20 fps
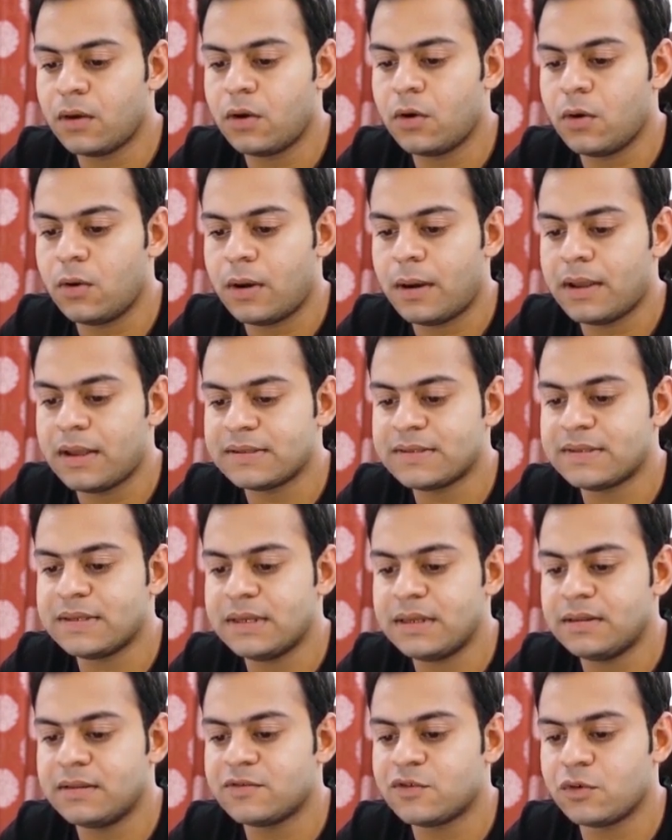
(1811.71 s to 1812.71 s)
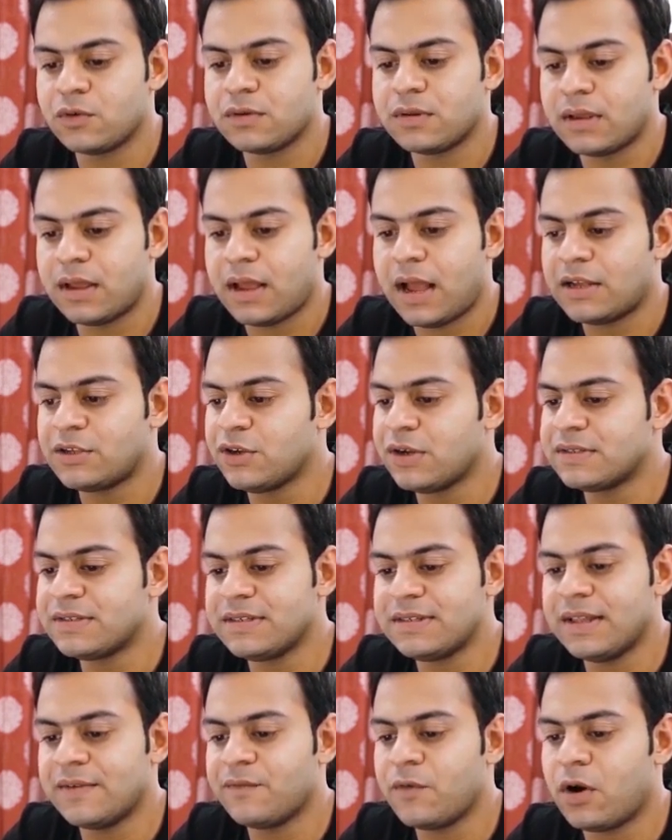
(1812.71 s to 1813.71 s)
Oh, I see. So as you can
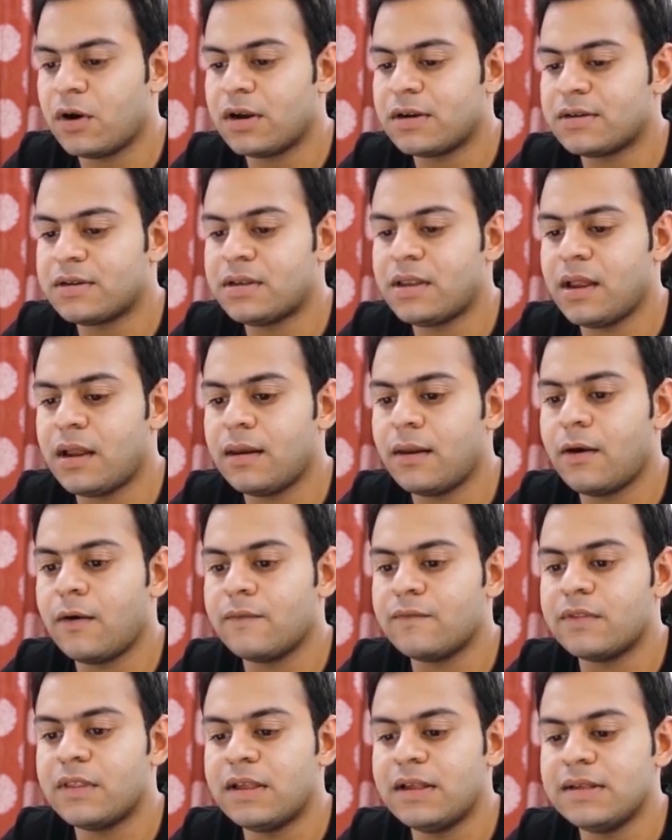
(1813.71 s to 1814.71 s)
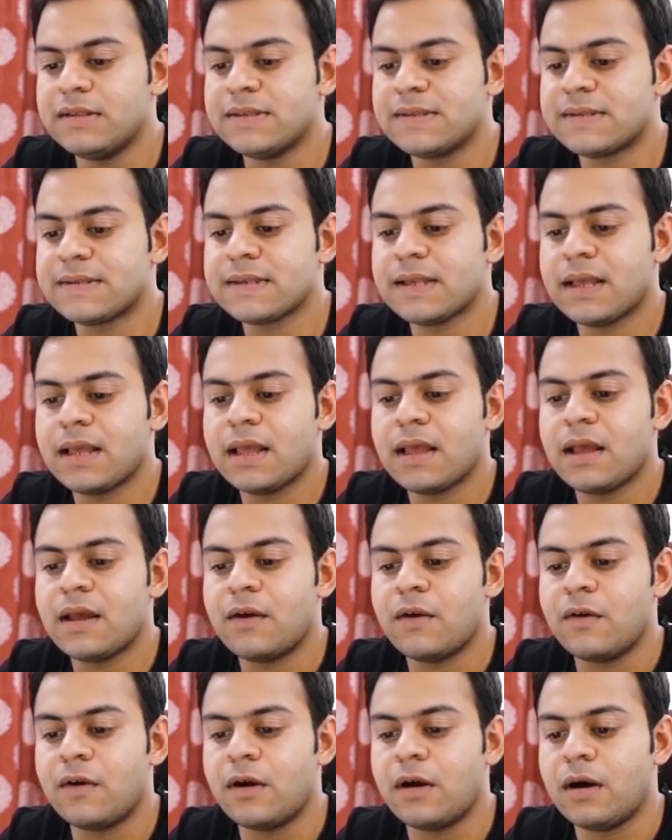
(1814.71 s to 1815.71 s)
see, they've got a ton of these
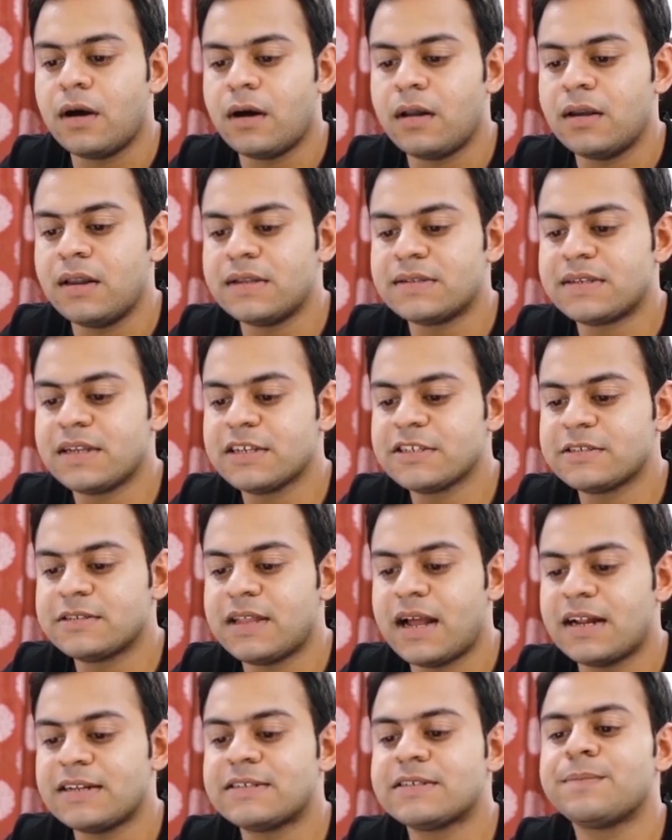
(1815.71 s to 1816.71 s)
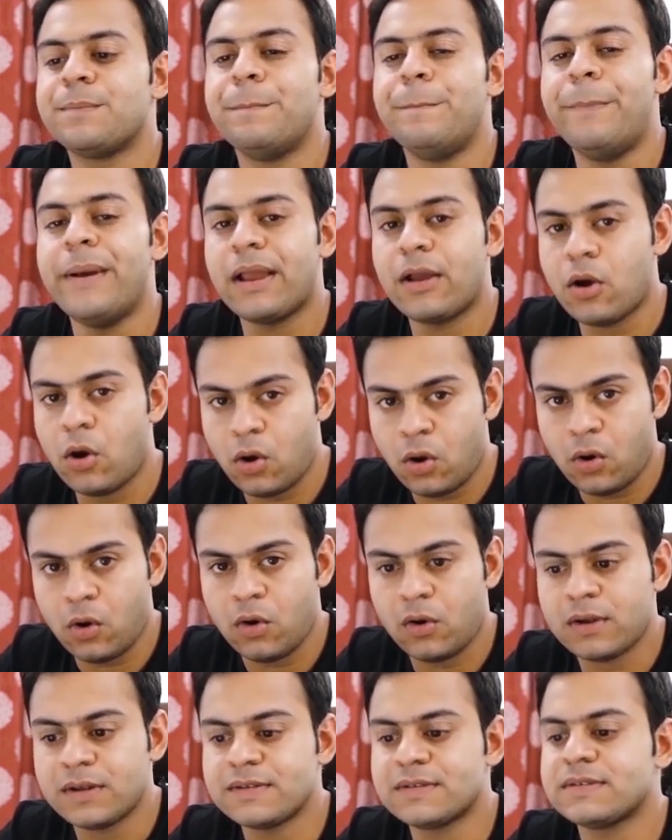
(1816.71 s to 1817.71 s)
listings. That's
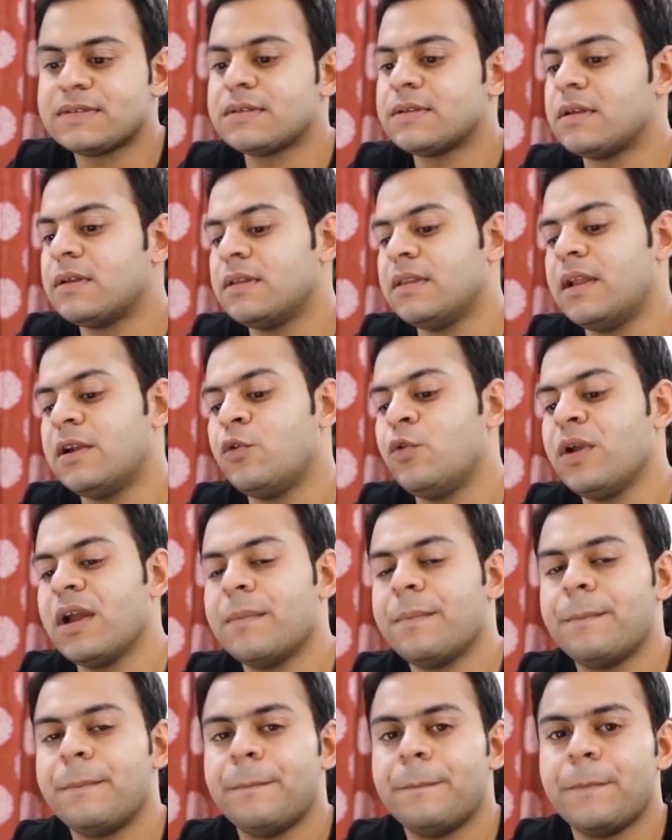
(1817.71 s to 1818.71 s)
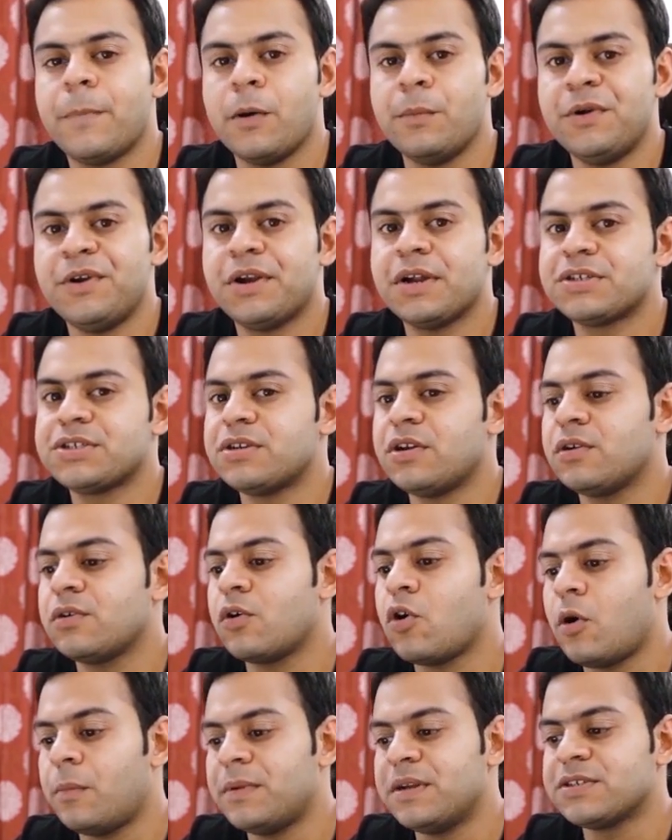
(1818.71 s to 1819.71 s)
because they're doing a permutation
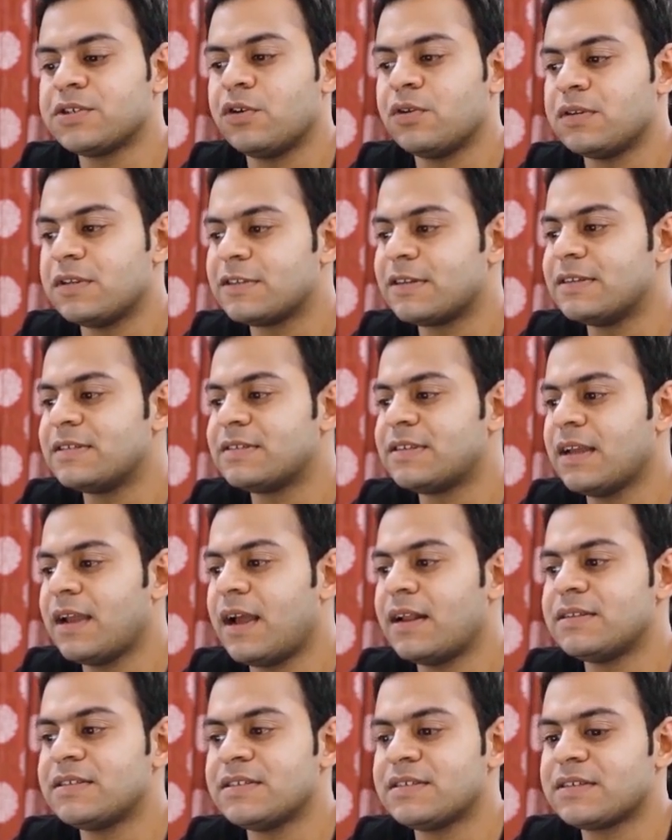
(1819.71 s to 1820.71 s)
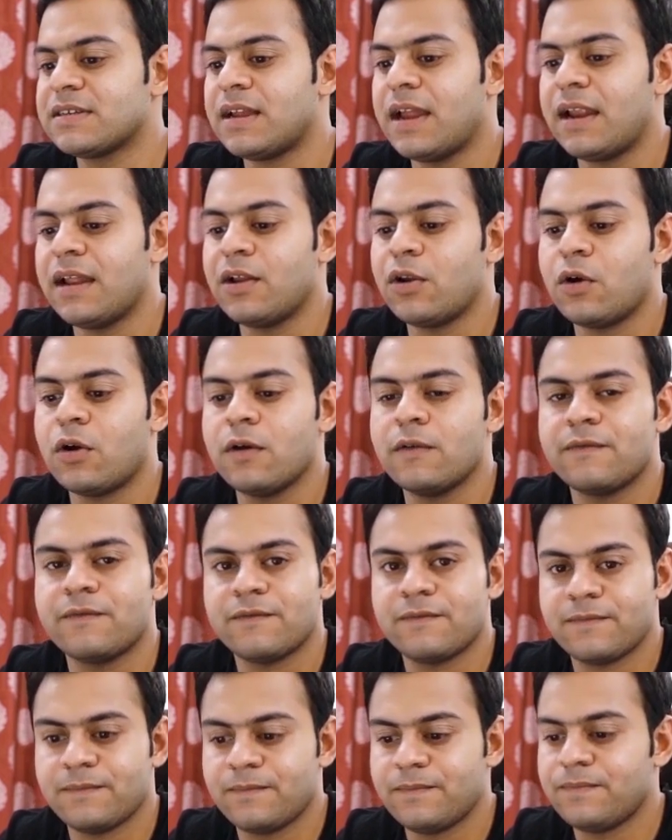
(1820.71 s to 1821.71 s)
and combination on this listing and just getting a lot
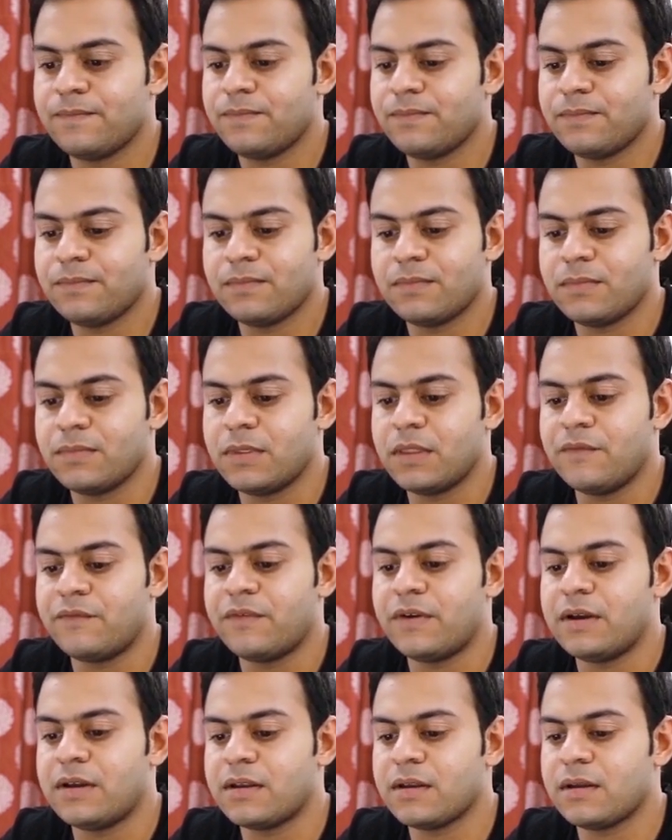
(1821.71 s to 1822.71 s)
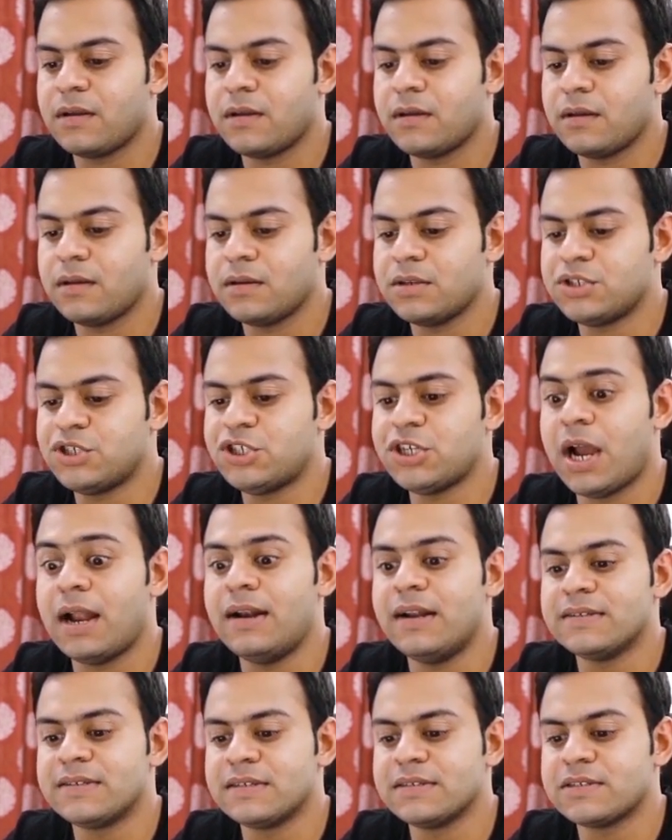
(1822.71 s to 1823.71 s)
of different
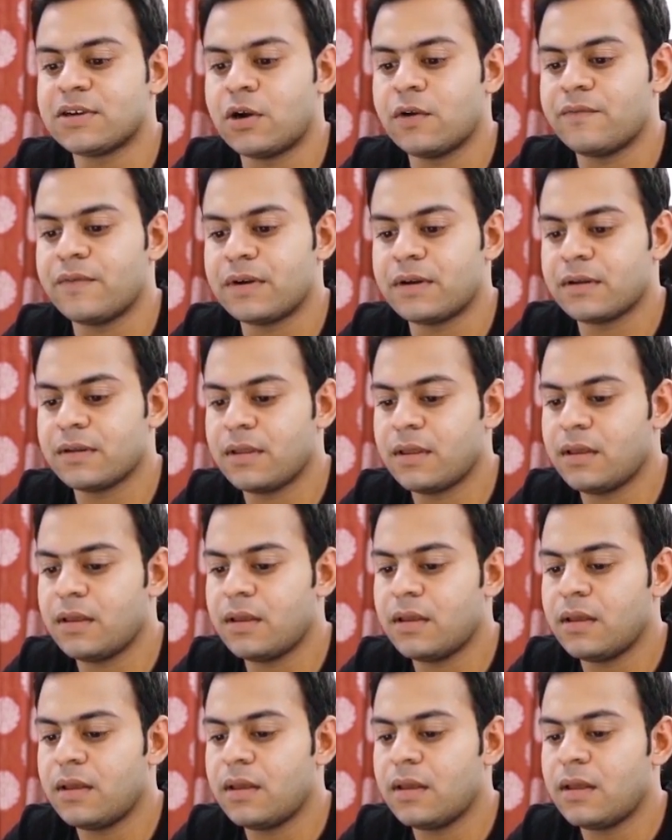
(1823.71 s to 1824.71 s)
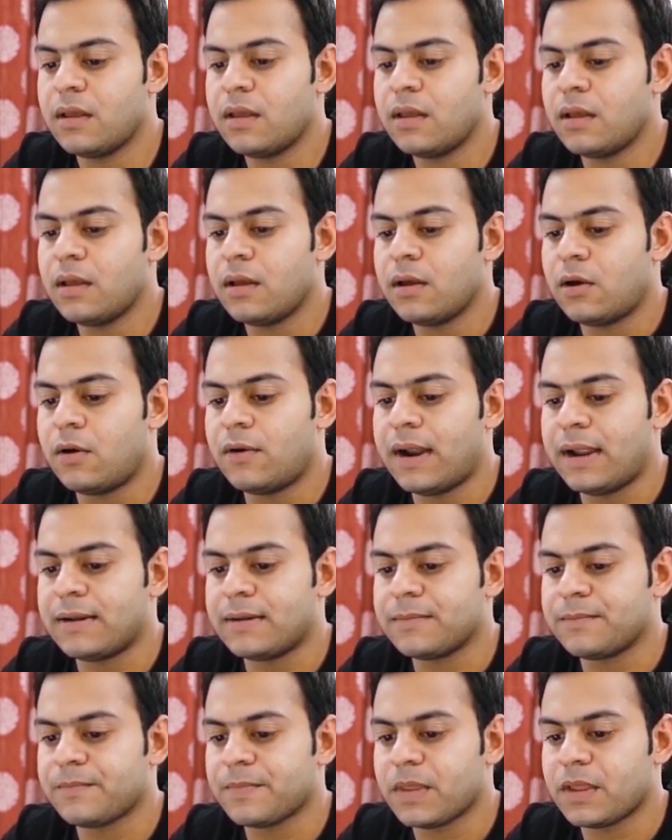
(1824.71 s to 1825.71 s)
child listings out of it. All
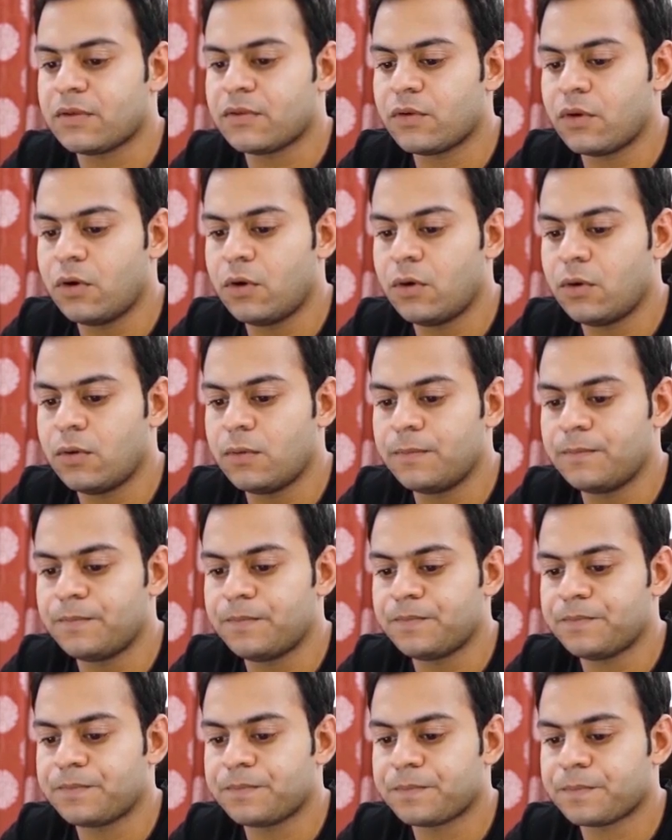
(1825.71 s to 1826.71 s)
right, so